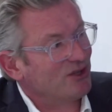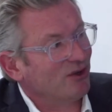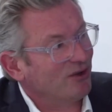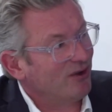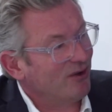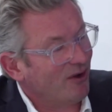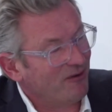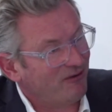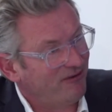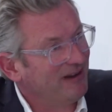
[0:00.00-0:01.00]
on
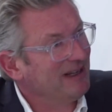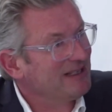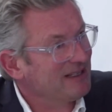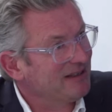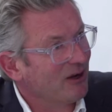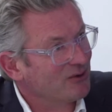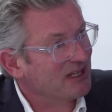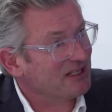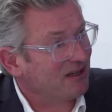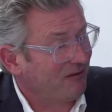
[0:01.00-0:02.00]
the fillets, the
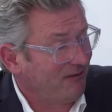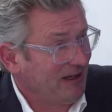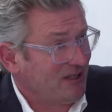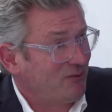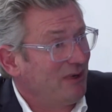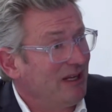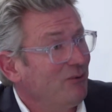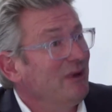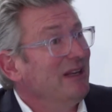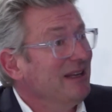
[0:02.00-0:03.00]
downsizing fillets,
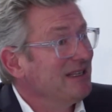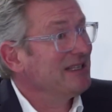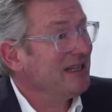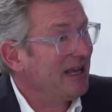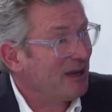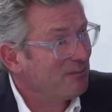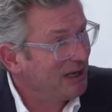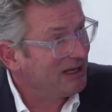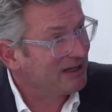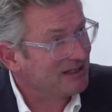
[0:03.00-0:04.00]
we did see a
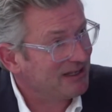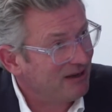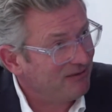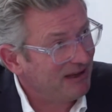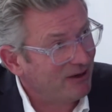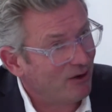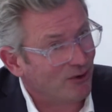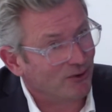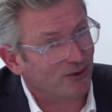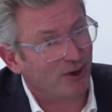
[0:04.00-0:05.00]
big saving
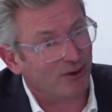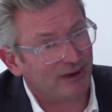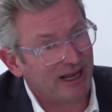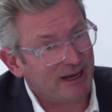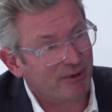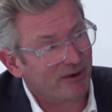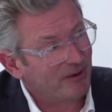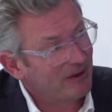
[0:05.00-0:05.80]
on labor.